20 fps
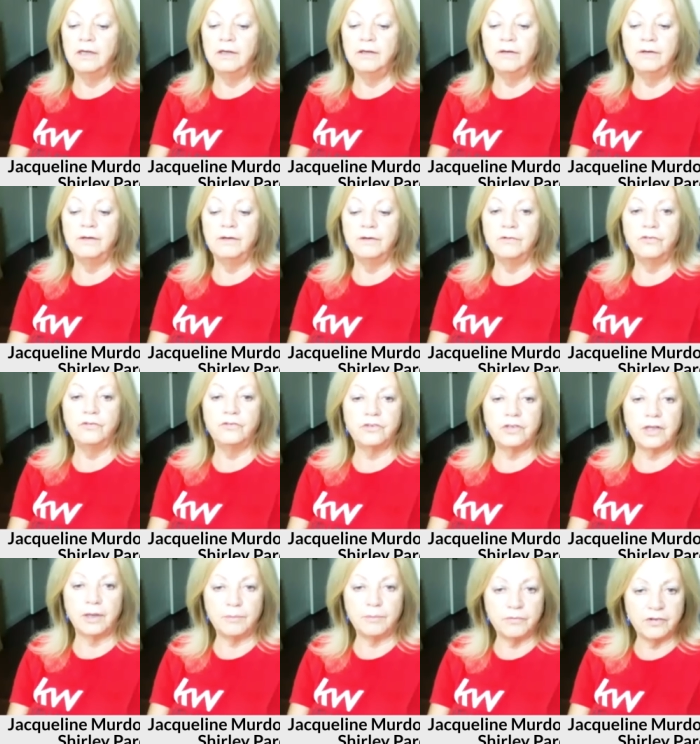you know
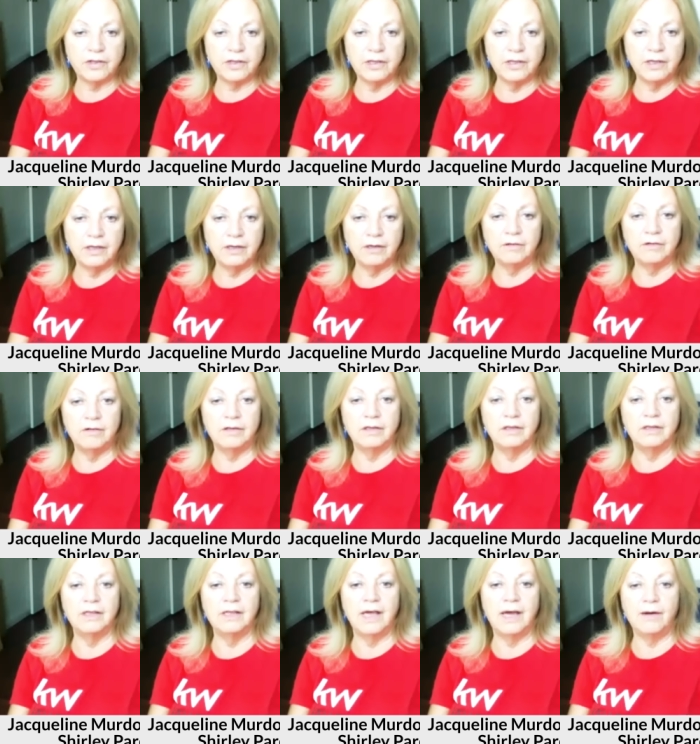steps here
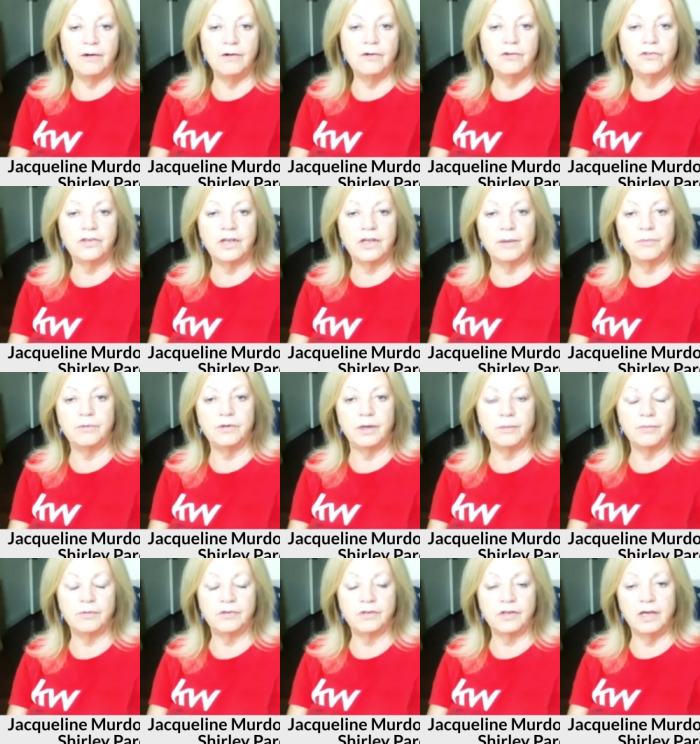and narrow steps
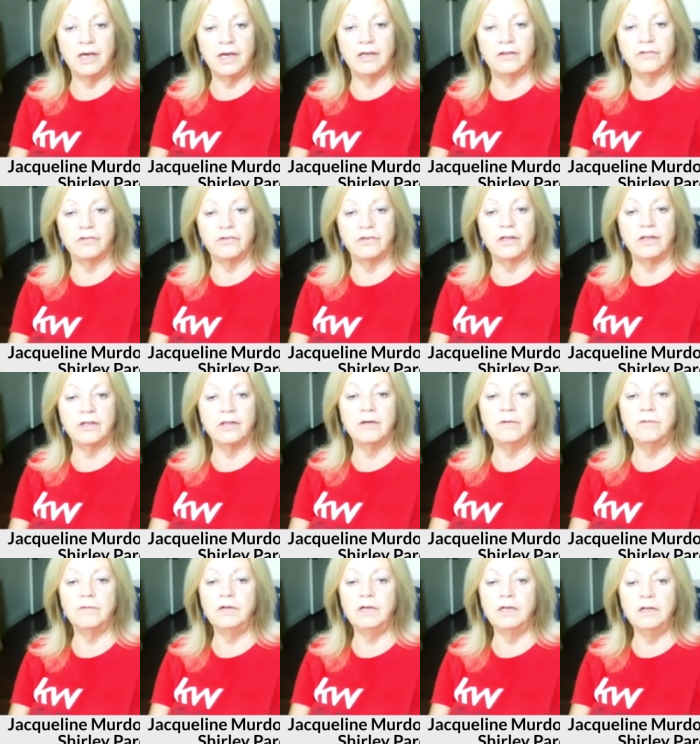upstairs that they're
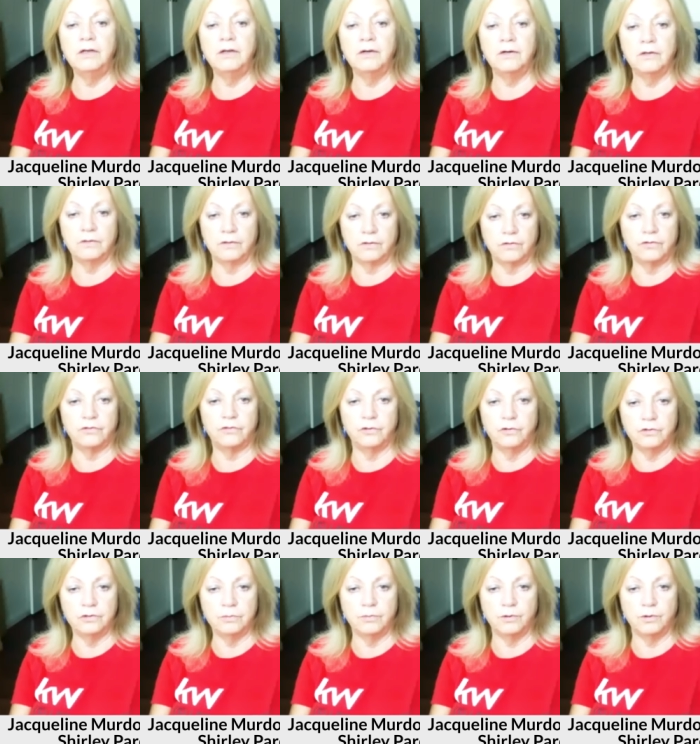really not
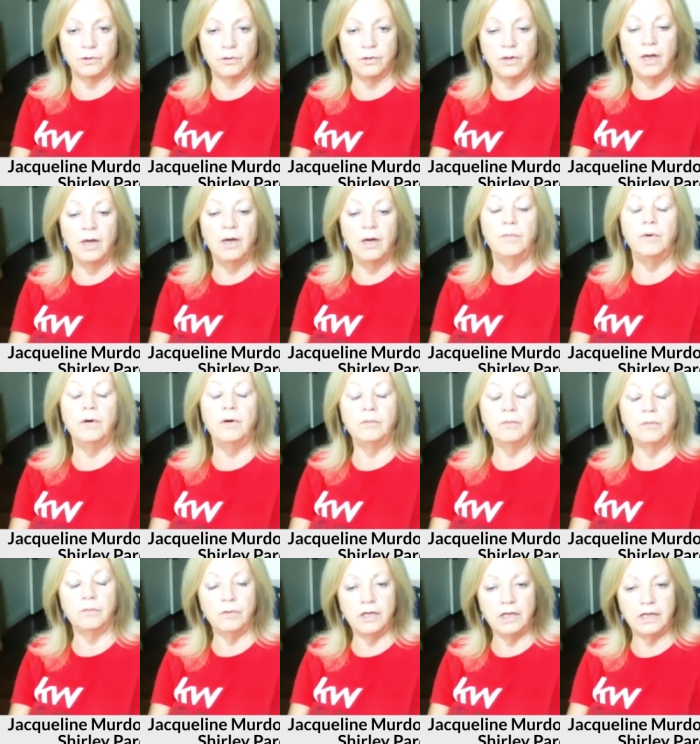suitable
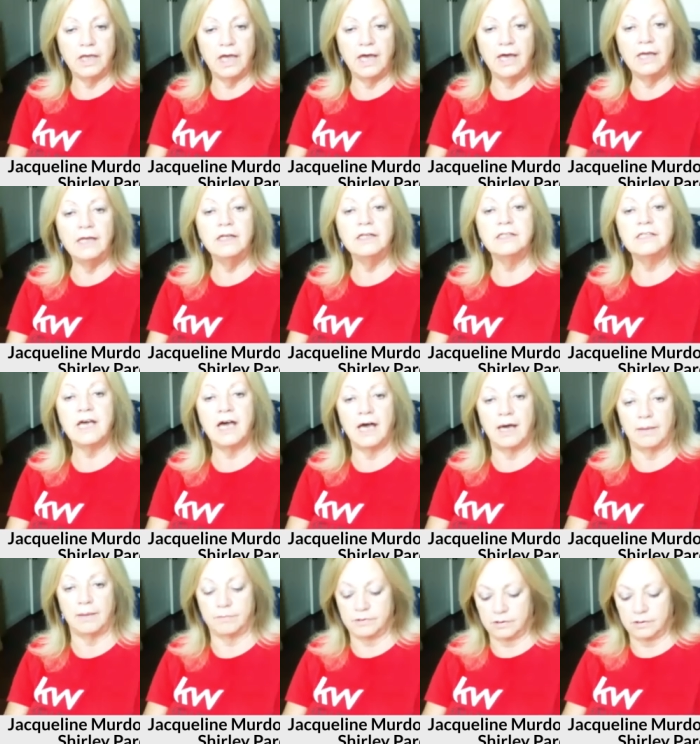but we can
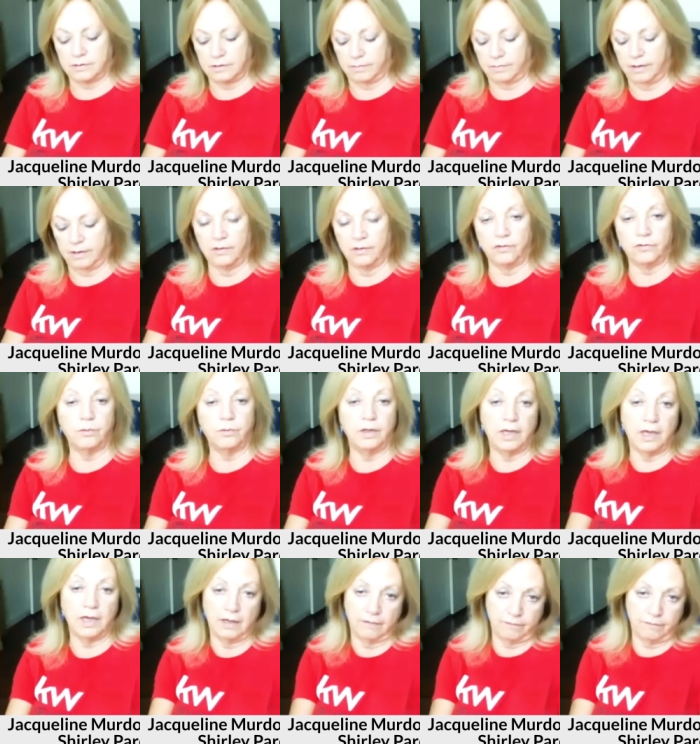adapt because we
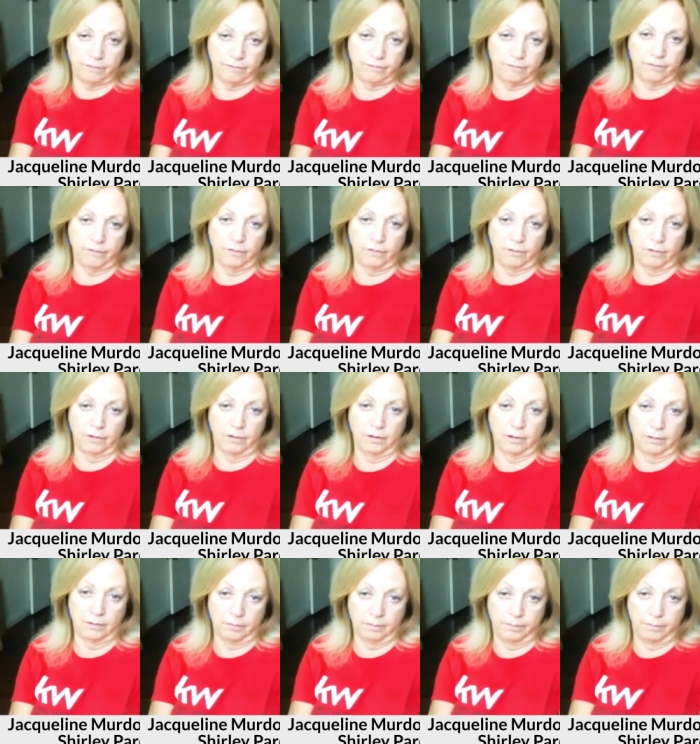have
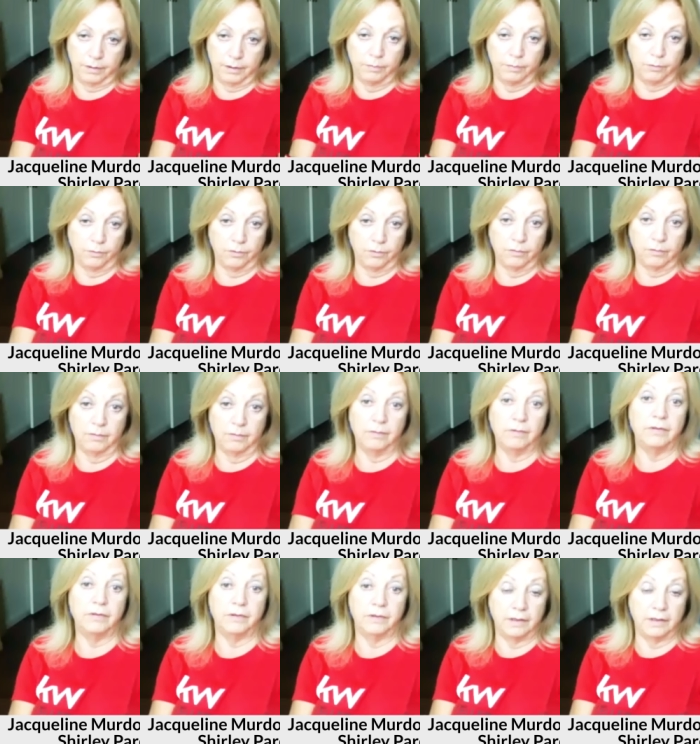uh, people
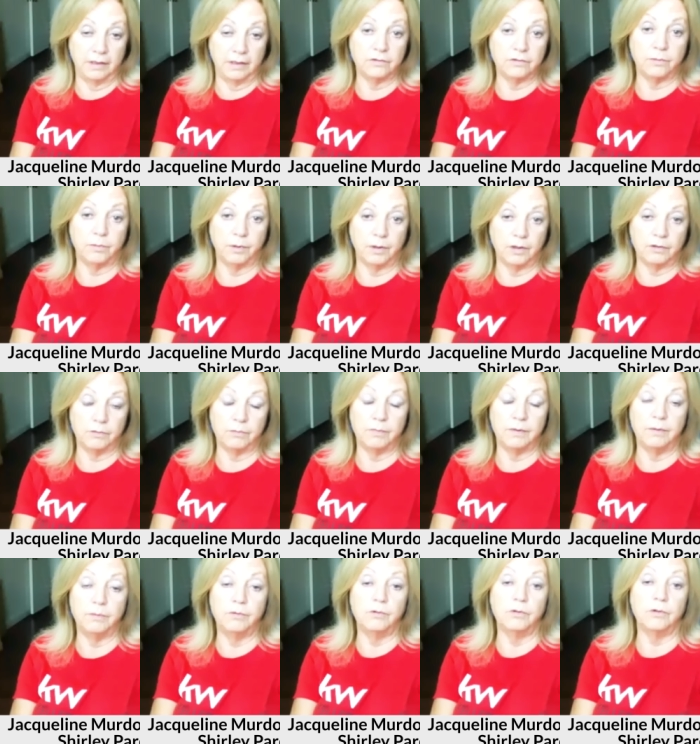these are part of
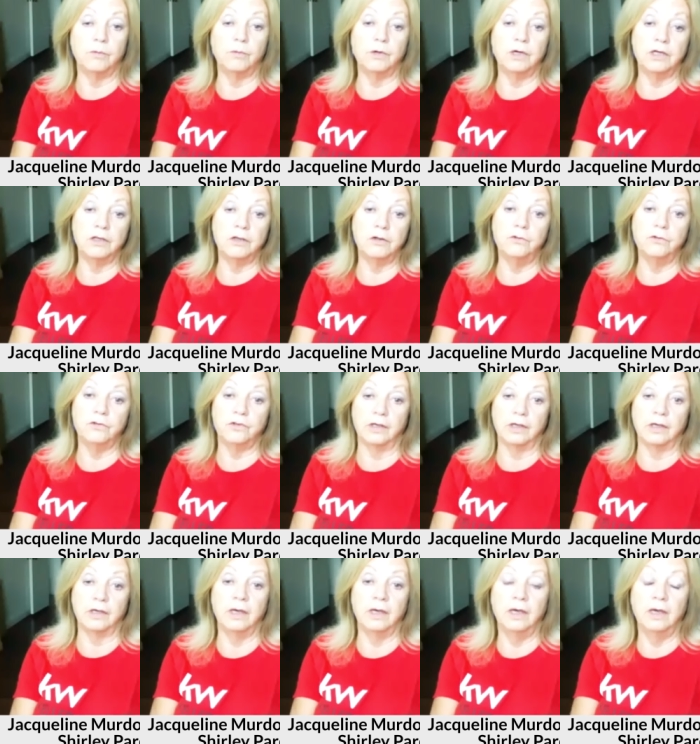people that we're
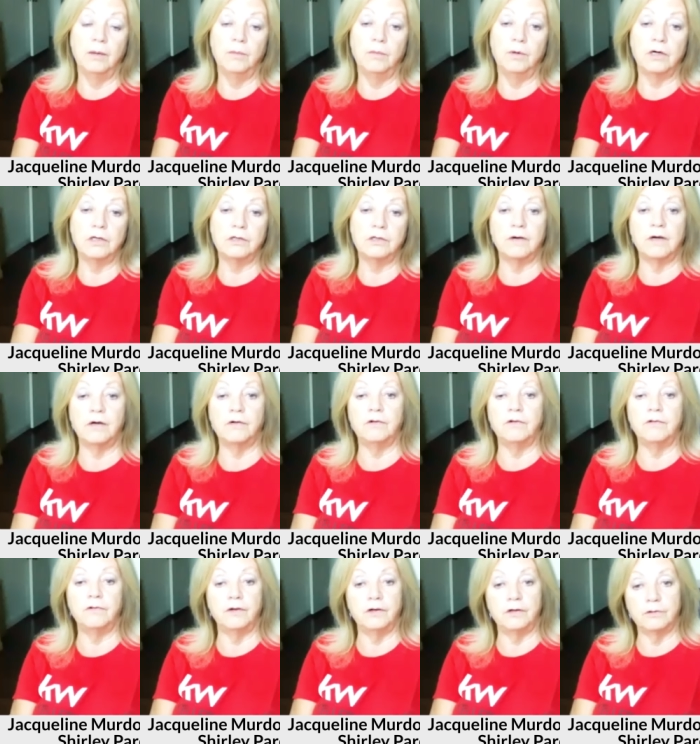using part of our
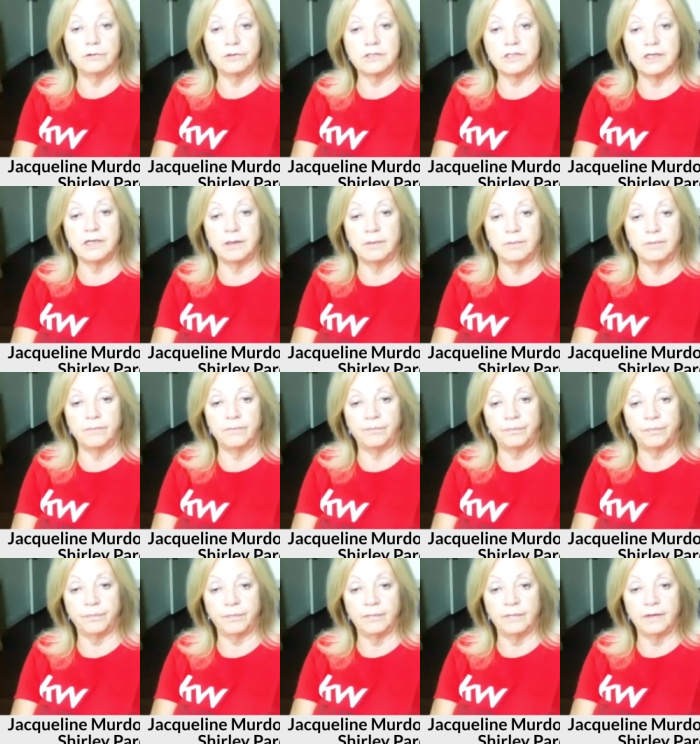referral team
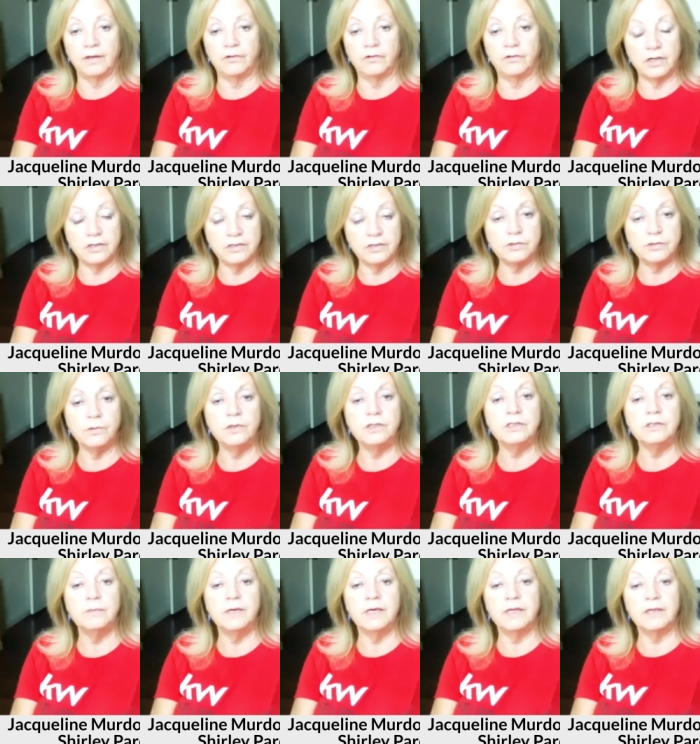so i just wanted that's
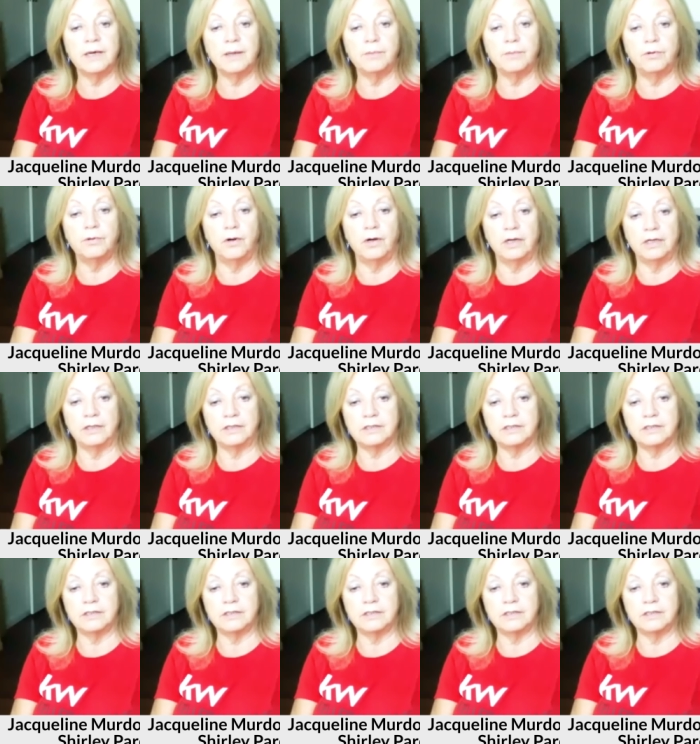to make excellent. that